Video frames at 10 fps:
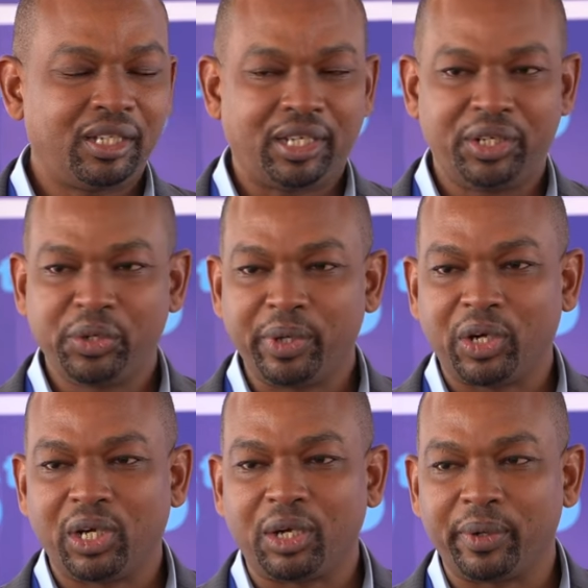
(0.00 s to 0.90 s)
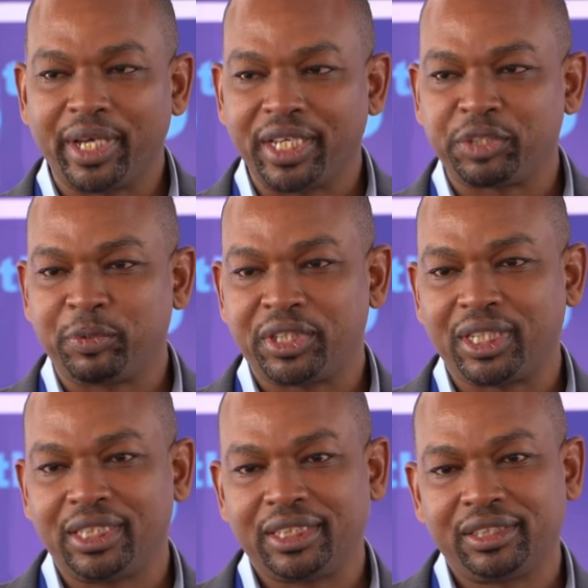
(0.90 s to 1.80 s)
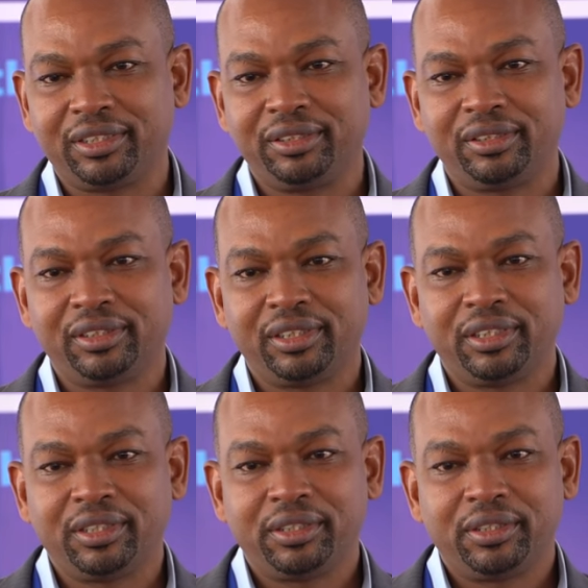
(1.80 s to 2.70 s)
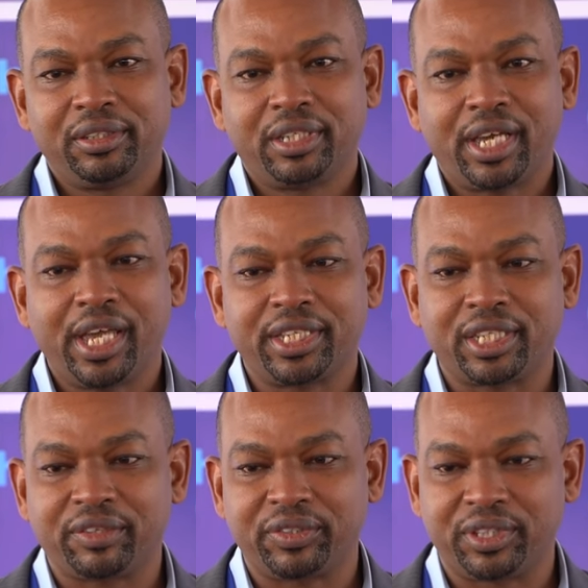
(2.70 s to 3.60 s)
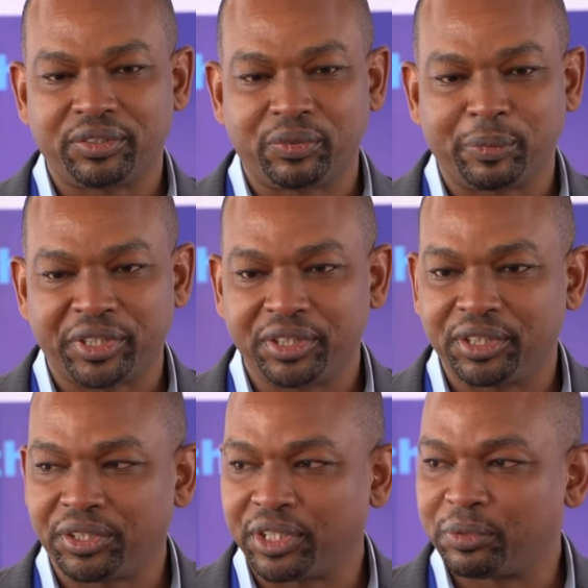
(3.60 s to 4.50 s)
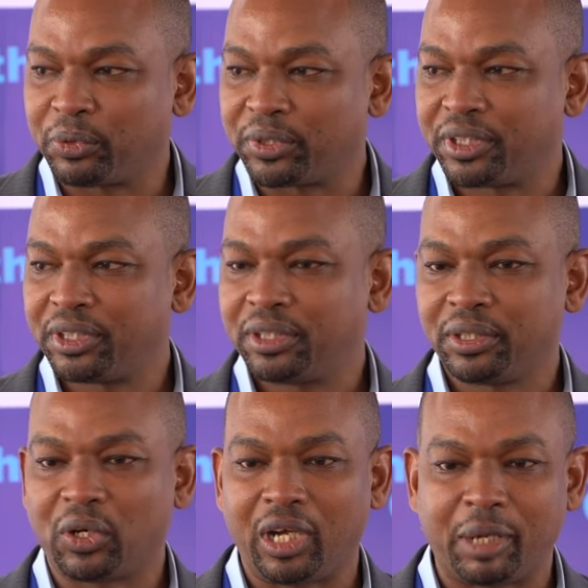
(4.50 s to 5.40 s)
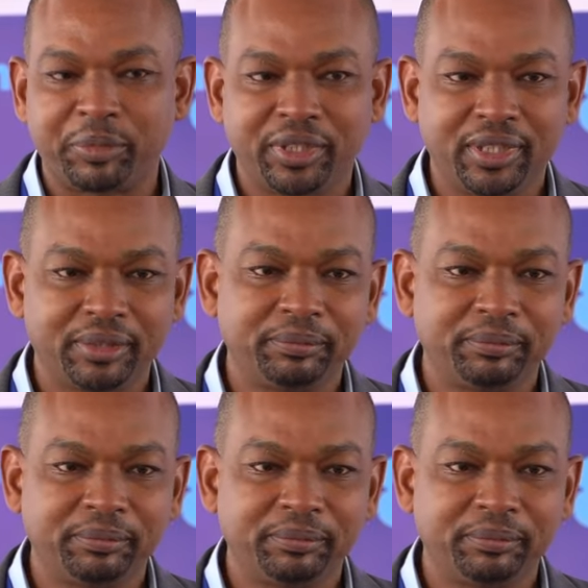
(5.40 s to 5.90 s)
I know we are all aware, especially air services for passenger transport collapsed.